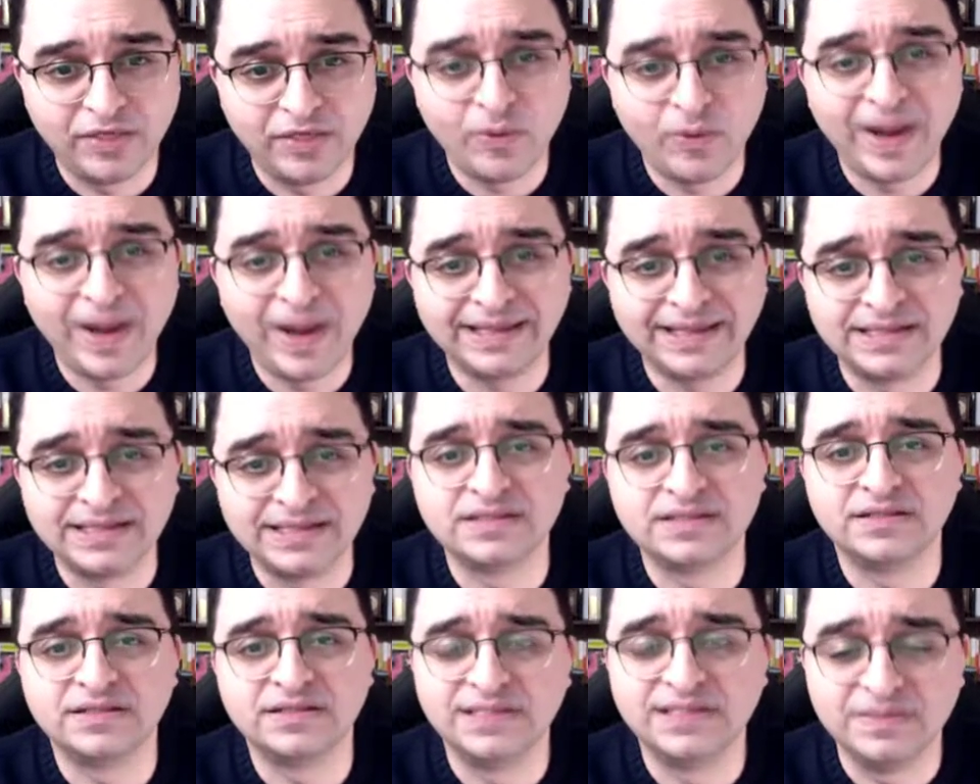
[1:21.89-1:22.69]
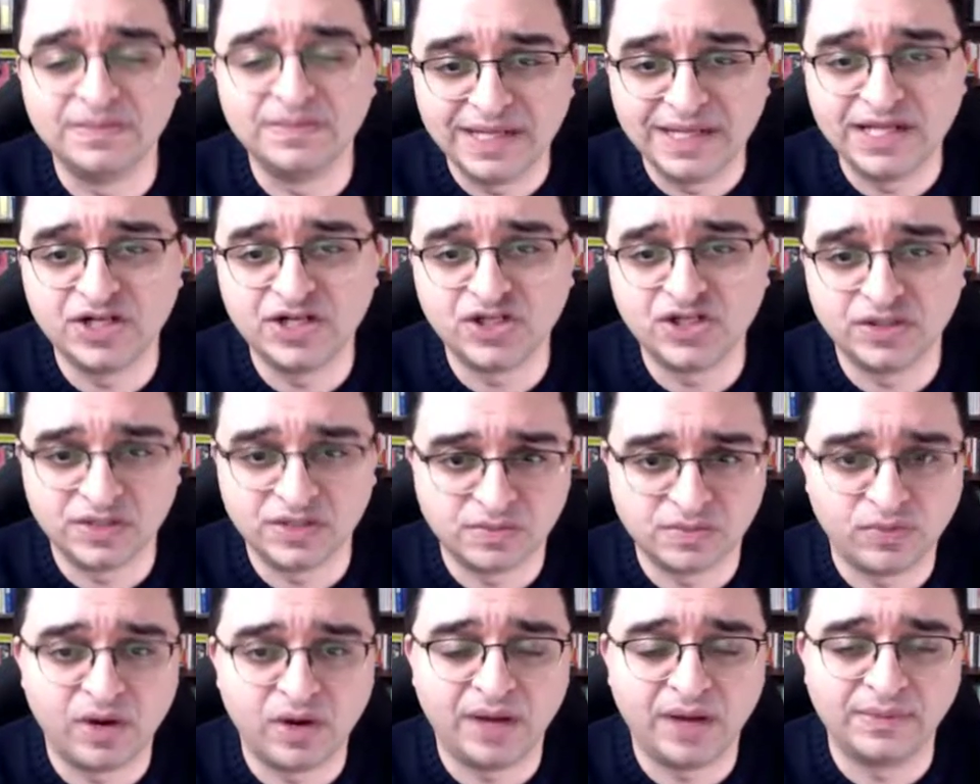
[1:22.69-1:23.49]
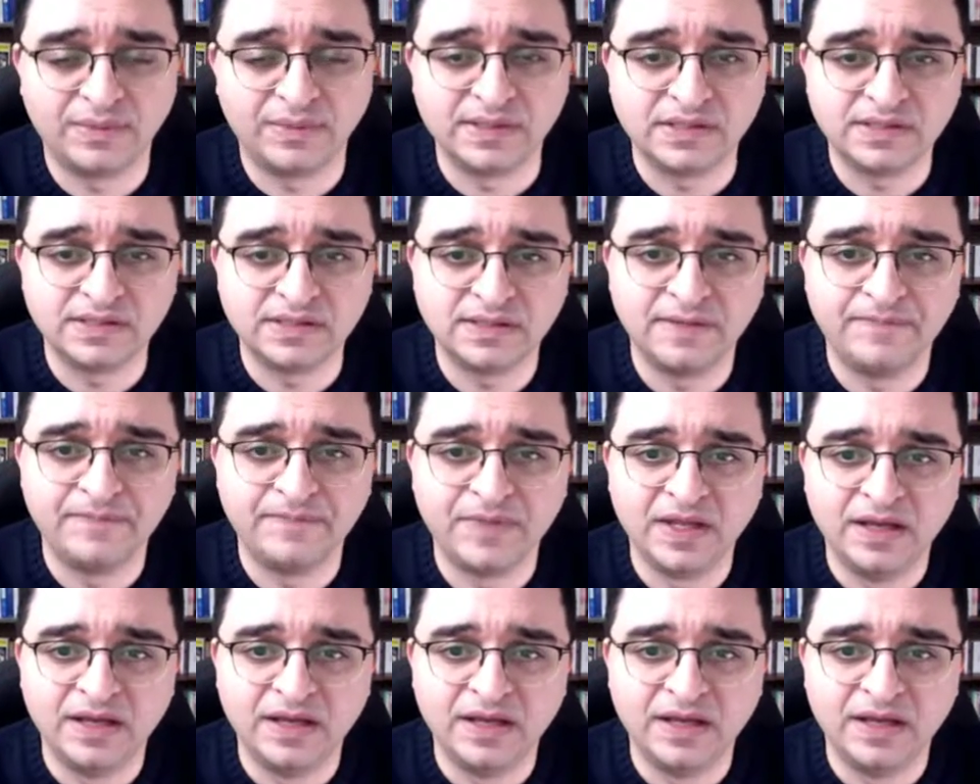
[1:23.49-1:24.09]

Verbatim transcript: threatens to diminish this promise.